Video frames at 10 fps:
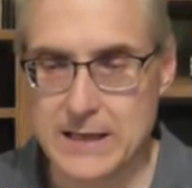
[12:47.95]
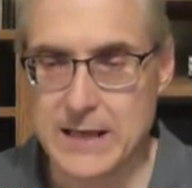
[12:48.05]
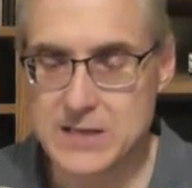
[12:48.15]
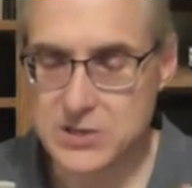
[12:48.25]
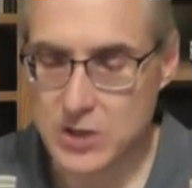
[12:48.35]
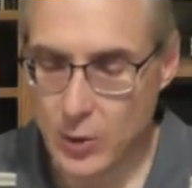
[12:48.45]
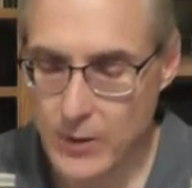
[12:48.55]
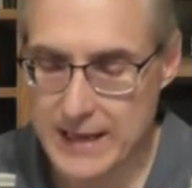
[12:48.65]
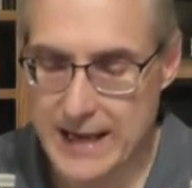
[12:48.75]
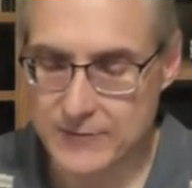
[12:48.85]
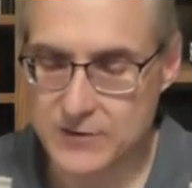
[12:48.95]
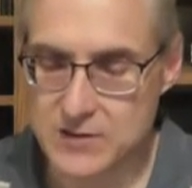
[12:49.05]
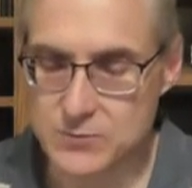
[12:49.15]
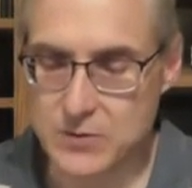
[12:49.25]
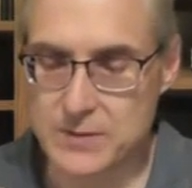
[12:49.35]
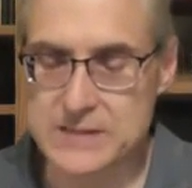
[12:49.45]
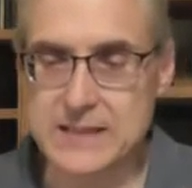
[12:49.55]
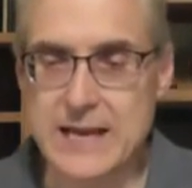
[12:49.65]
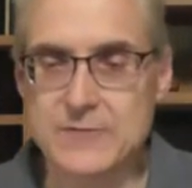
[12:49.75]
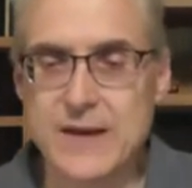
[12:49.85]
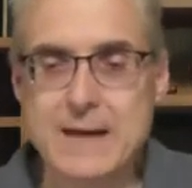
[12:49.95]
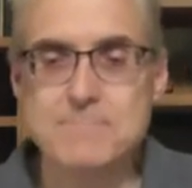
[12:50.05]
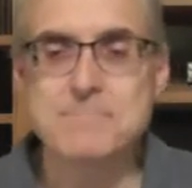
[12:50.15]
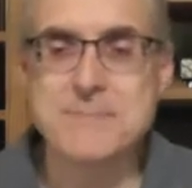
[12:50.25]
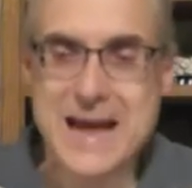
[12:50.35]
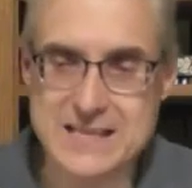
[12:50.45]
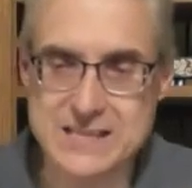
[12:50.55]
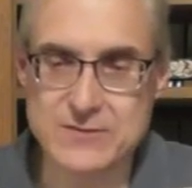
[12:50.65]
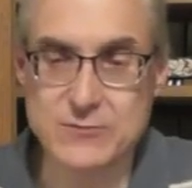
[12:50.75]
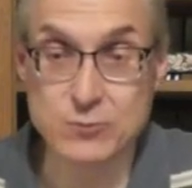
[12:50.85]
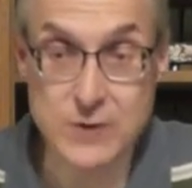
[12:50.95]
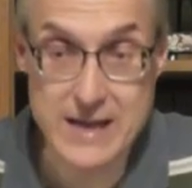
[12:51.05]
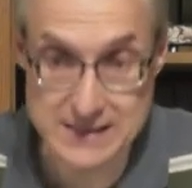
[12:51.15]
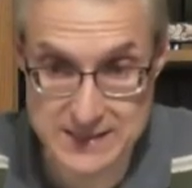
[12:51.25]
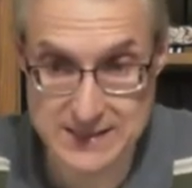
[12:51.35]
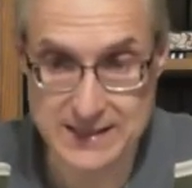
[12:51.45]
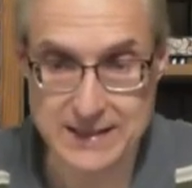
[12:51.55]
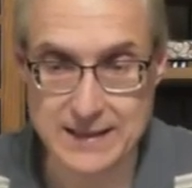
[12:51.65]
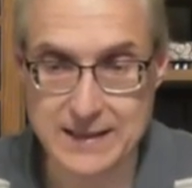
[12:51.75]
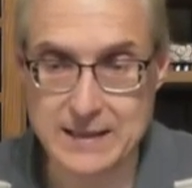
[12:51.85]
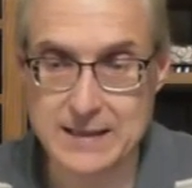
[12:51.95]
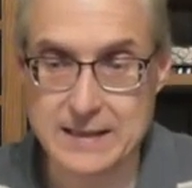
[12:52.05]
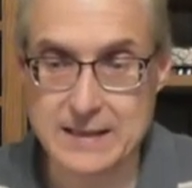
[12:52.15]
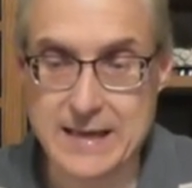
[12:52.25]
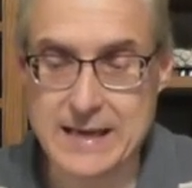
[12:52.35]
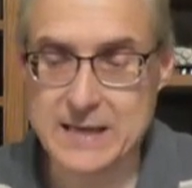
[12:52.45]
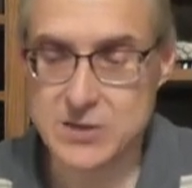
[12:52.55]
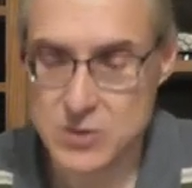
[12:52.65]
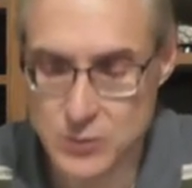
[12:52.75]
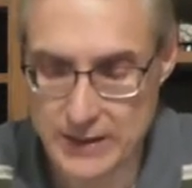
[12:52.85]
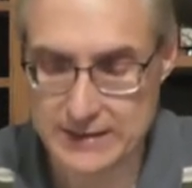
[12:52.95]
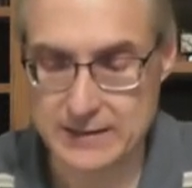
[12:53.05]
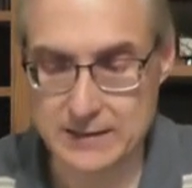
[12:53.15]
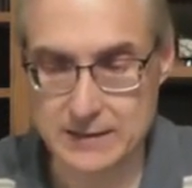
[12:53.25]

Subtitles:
He's going after this woman's life at massive risk. And he knew it.